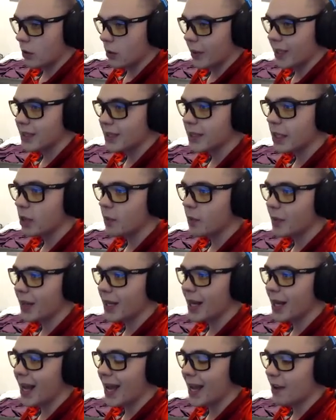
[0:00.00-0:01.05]
So it is going to
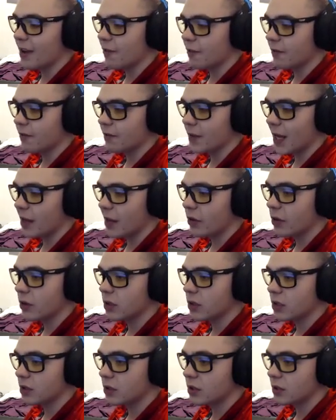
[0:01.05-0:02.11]
be
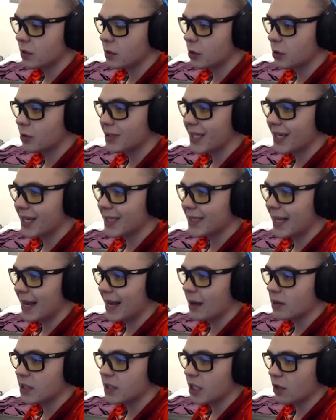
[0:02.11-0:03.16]
another new set of
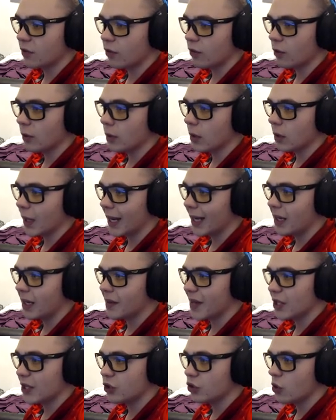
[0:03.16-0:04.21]
downs here for
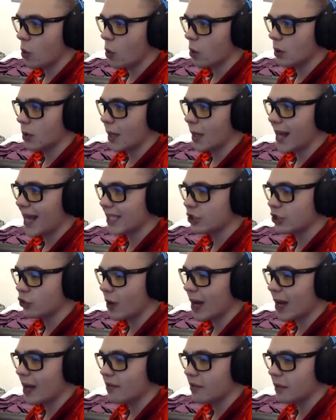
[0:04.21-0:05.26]
Atlanta. They scored
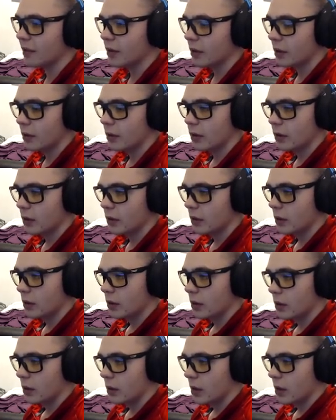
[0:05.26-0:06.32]
last drive.
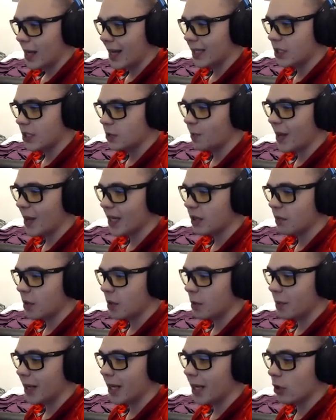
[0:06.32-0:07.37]
I expect
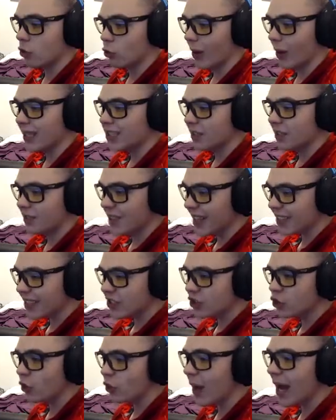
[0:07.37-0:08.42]
them to be aggressive
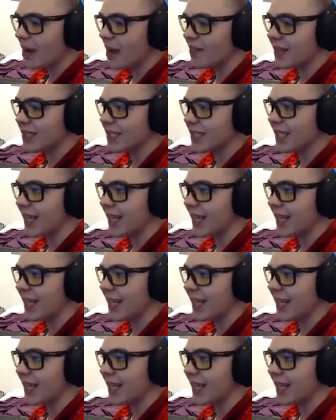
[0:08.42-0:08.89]
this drive